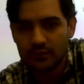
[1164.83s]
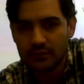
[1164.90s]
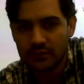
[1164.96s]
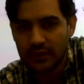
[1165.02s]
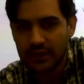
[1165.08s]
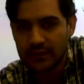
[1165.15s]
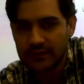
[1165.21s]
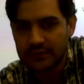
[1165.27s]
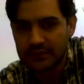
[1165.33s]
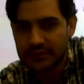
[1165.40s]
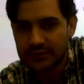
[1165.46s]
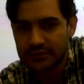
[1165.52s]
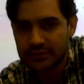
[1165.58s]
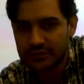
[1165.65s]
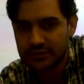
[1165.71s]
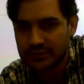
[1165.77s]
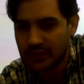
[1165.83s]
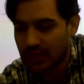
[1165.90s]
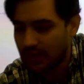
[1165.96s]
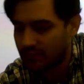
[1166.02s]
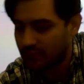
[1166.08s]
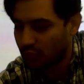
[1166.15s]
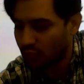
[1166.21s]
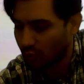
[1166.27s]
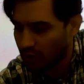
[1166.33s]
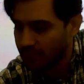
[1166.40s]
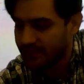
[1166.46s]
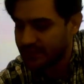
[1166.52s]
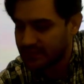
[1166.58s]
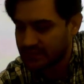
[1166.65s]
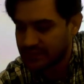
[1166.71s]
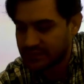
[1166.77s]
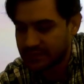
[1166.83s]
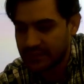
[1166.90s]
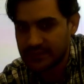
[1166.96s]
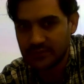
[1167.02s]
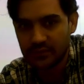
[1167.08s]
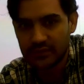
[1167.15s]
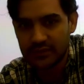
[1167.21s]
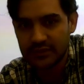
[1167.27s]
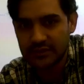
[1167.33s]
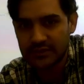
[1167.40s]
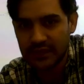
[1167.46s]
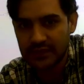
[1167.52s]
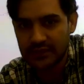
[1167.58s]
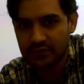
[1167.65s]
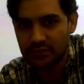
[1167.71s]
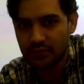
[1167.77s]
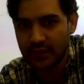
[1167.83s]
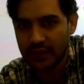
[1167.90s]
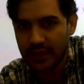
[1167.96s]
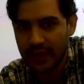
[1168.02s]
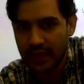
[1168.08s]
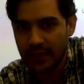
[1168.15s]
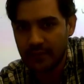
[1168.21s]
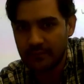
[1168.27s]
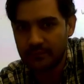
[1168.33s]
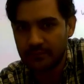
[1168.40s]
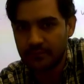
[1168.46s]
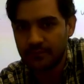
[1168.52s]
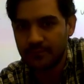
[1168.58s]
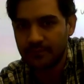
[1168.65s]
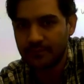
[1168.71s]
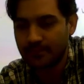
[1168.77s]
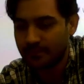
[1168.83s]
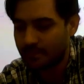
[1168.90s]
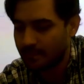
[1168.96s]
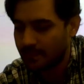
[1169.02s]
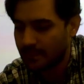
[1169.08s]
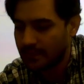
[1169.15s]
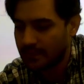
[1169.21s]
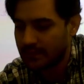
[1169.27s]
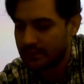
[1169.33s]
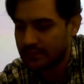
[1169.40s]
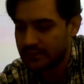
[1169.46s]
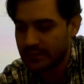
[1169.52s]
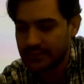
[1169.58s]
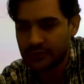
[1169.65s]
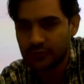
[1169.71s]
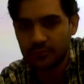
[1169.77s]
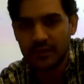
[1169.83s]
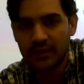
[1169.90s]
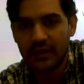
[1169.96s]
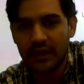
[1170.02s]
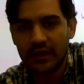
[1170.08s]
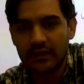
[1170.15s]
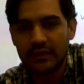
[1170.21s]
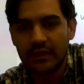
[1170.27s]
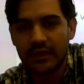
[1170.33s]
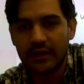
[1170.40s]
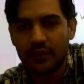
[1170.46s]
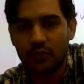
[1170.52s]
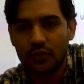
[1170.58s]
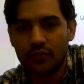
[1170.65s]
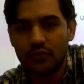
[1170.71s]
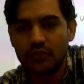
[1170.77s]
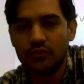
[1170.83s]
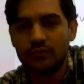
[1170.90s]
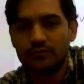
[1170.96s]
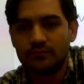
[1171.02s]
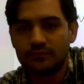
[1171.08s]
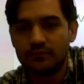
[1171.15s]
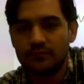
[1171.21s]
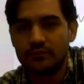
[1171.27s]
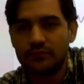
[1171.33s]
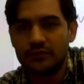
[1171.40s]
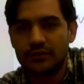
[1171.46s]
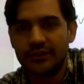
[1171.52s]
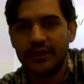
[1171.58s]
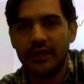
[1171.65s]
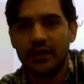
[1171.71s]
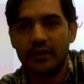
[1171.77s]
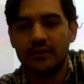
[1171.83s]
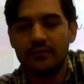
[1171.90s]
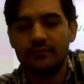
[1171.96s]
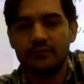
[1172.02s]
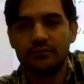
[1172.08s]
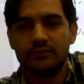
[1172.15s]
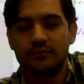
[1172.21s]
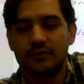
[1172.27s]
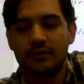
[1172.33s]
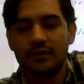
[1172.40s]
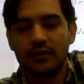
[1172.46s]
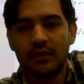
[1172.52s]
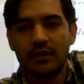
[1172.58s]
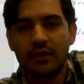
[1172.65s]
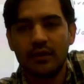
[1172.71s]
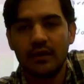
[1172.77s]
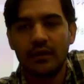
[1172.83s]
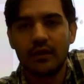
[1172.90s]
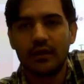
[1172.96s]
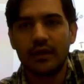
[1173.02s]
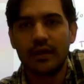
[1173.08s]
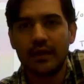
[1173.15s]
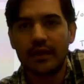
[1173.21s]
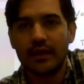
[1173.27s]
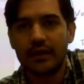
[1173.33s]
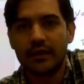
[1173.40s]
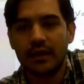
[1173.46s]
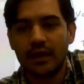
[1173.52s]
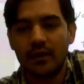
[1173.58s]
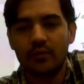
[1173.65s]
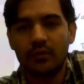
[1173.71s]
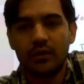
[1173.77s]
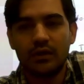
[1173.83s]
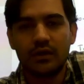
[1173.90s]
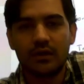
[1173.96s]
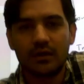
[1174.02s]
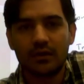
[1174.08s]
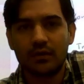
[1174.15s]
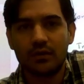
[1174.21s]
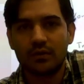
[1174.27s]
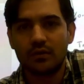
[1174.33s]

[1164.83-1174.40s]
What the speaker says: that our von Mises stress, which is stress Vm, that should be greater than or equal to the yield. And our